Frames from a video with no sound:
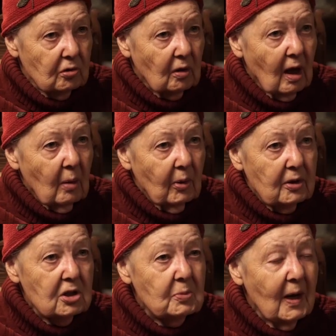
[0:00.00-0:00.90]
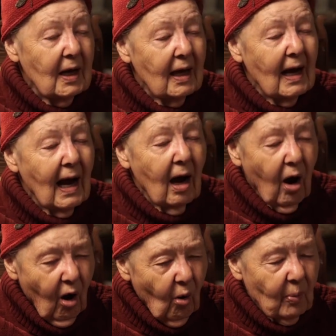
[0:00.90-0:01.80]
to participate, and I
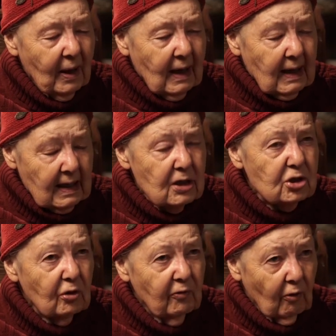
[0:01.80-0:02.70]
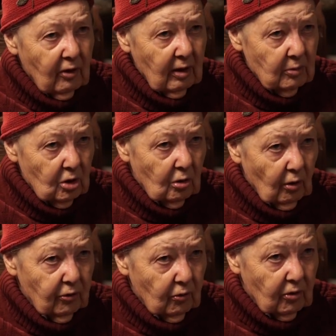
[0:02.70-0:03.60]
hope easier for them to
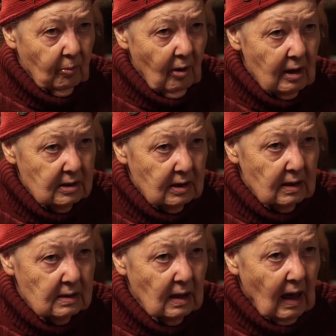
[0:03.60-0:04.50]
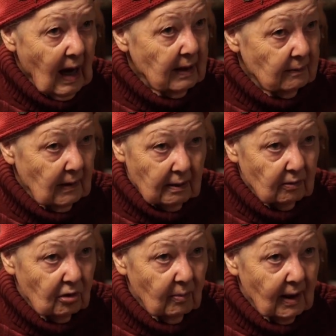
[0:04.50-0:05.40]
go through the process. I, I
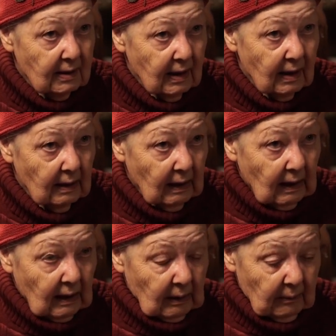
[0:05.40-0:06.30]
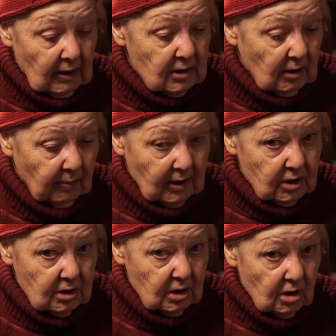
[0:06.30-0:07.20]
don't know about that. It may still be
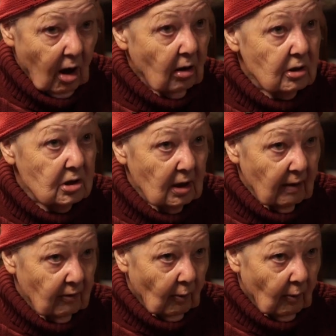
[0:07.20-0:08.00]
just as hard as it ever